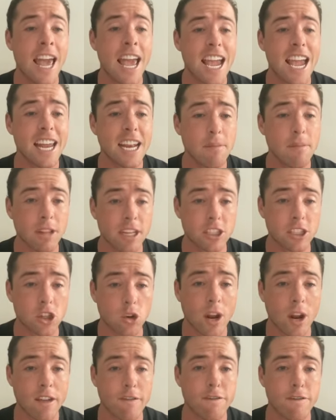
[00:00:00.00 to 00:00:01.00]
and he plays
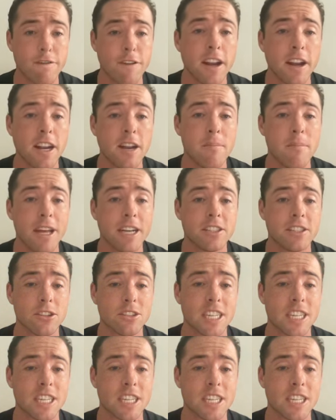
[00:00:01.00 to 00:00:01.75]
great fundamental